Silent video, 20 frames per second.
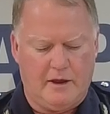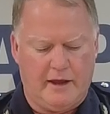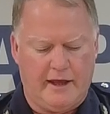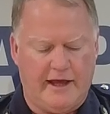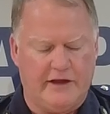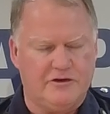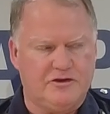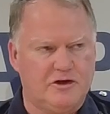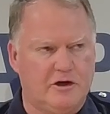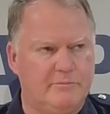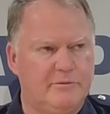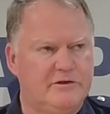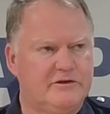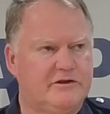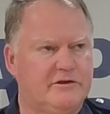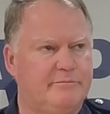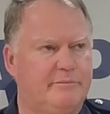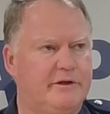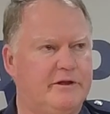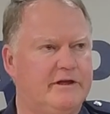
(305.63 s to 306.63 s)
Our job
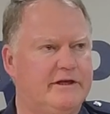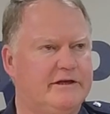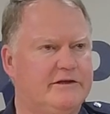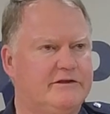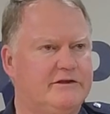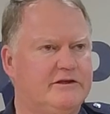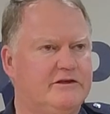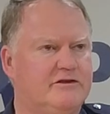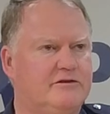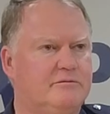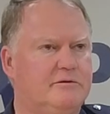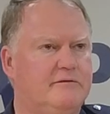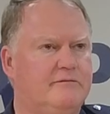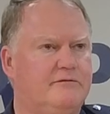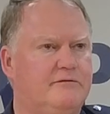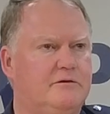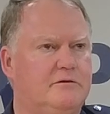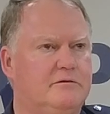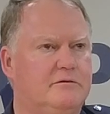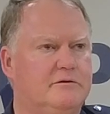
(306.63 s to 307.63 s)
as the police is to
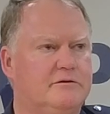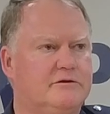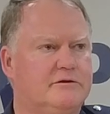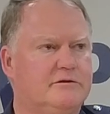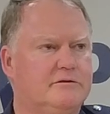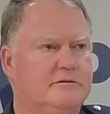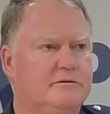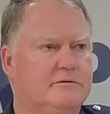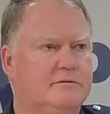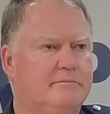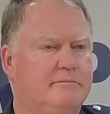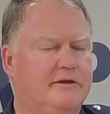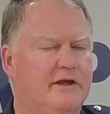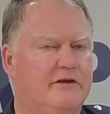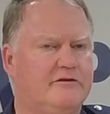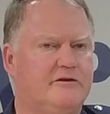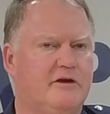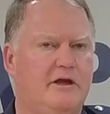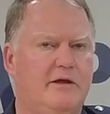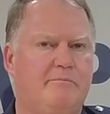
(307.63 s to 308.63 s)
enforce, but
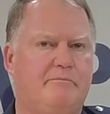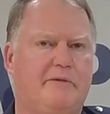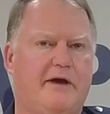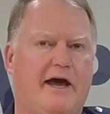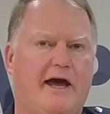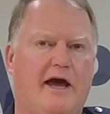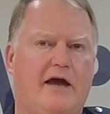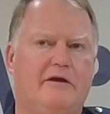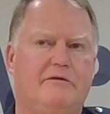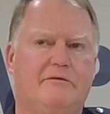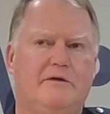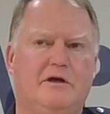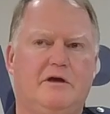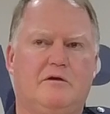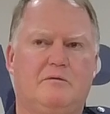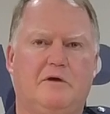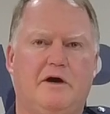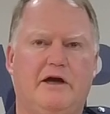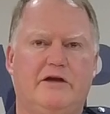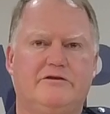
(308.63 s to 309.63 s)
that's only part of the
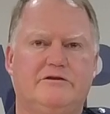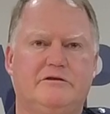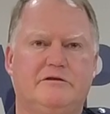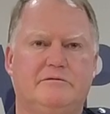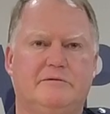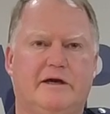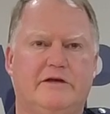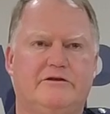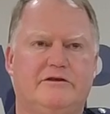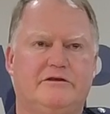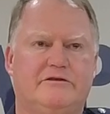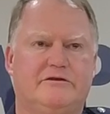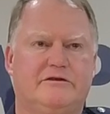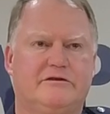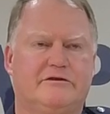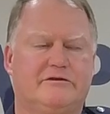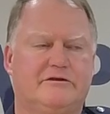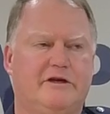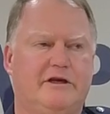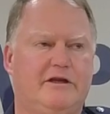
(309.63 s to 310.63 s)
equation to actually
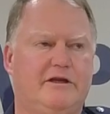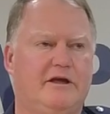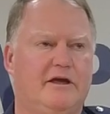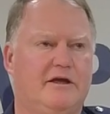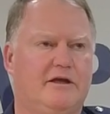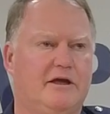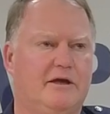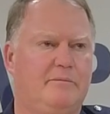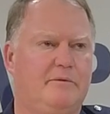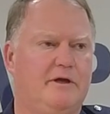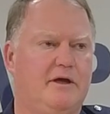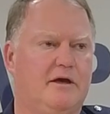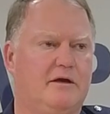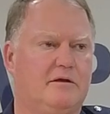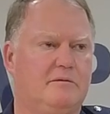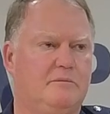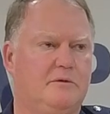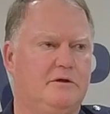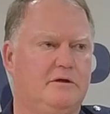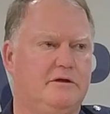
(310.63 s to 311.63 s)
succeeding in keeping our
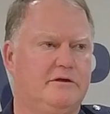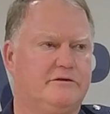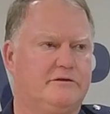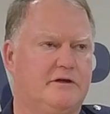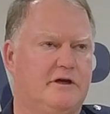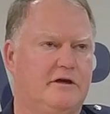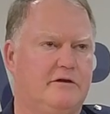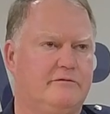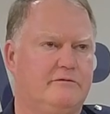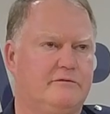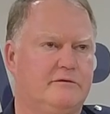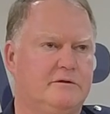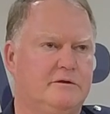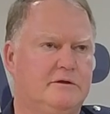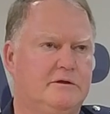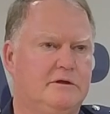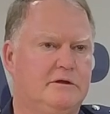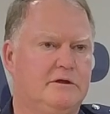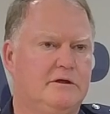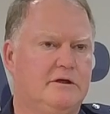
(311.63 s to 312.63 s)
community safe.
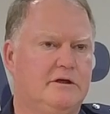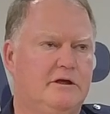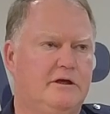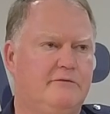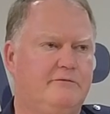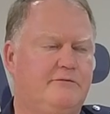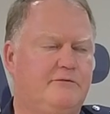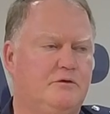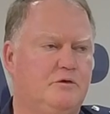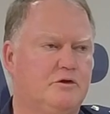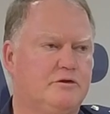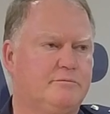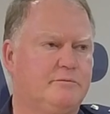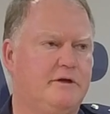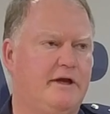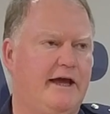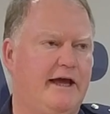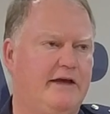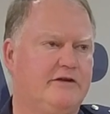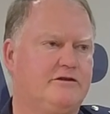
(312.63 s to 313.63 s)

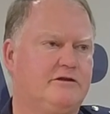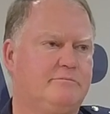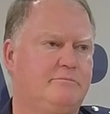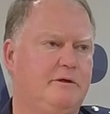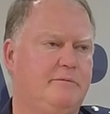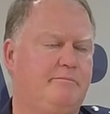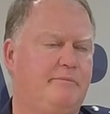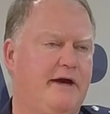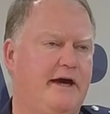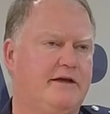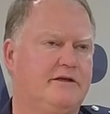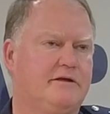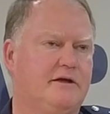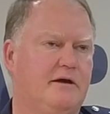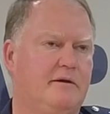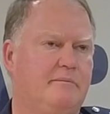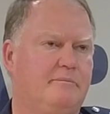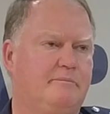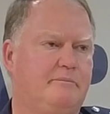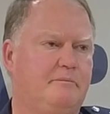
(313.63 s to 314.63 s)
Enforcement has to be backed
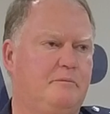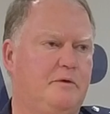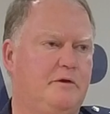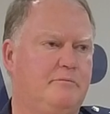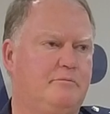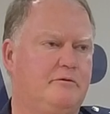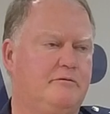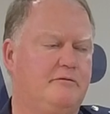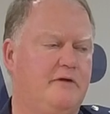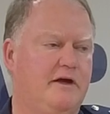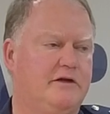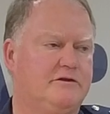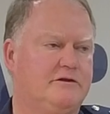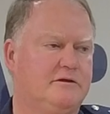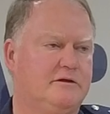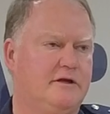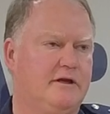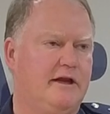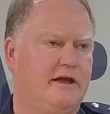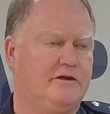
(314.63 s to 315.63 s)
up with
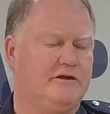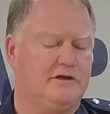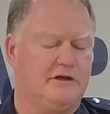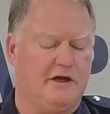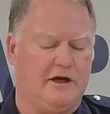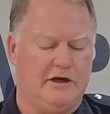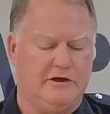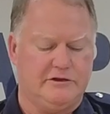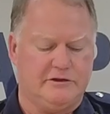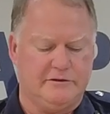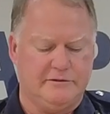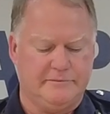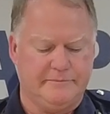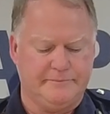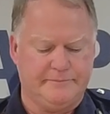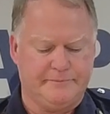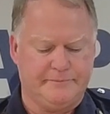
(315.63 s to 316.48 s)
prevention and education.